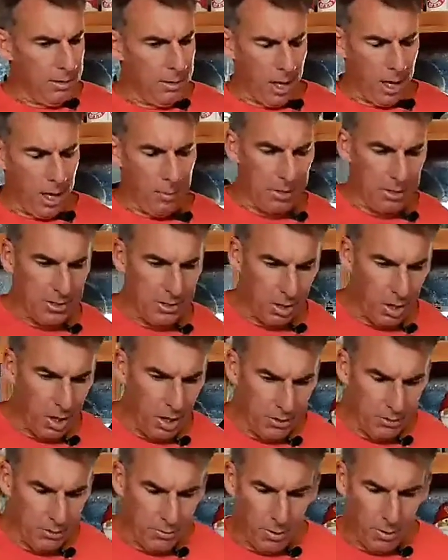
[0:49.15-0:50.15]
Cut up my
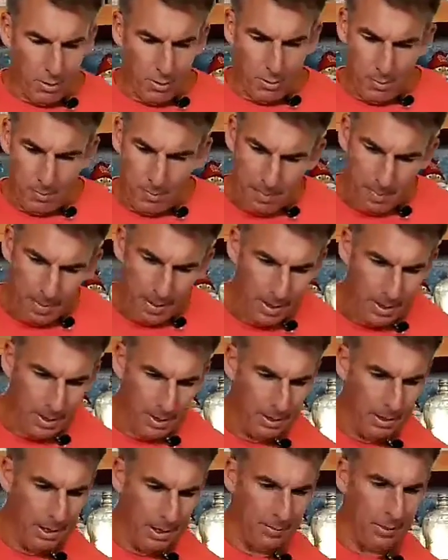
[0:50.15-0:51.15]
cilantro.
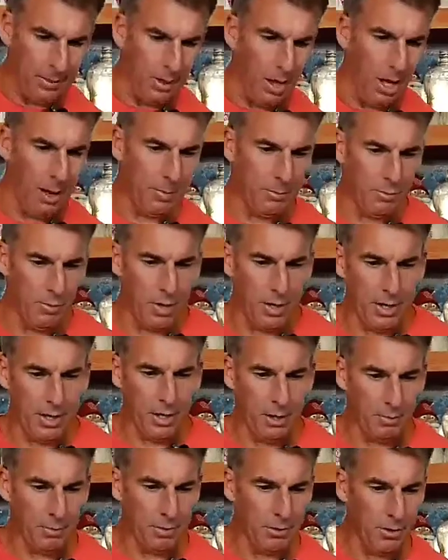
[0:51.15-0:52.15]
Get the limes ready.
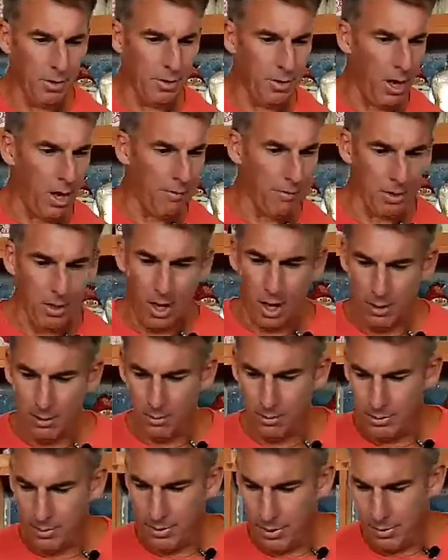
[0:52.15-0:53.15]
I'm going to show you the
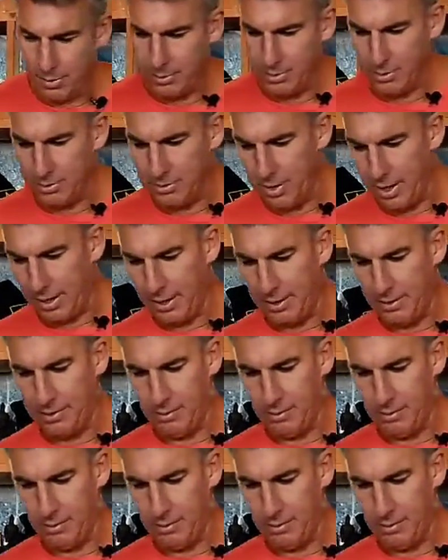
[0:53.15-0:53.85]
avocados here in just a second.